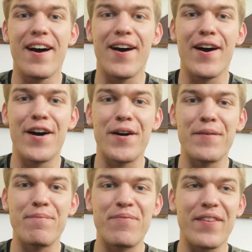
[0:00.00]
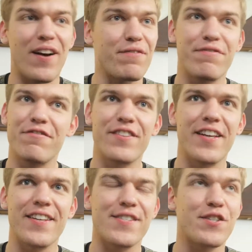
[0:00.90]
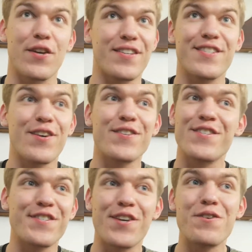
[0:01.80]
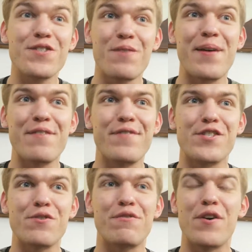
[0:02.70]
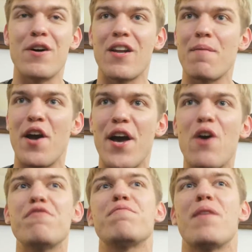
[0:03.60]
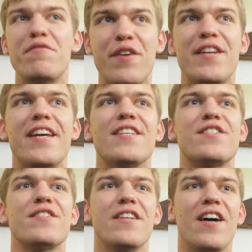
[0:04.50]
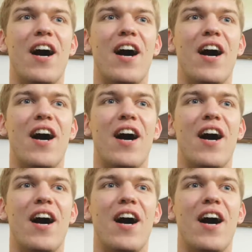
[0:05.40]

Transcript: It's so beneficial for like my health, my fitness,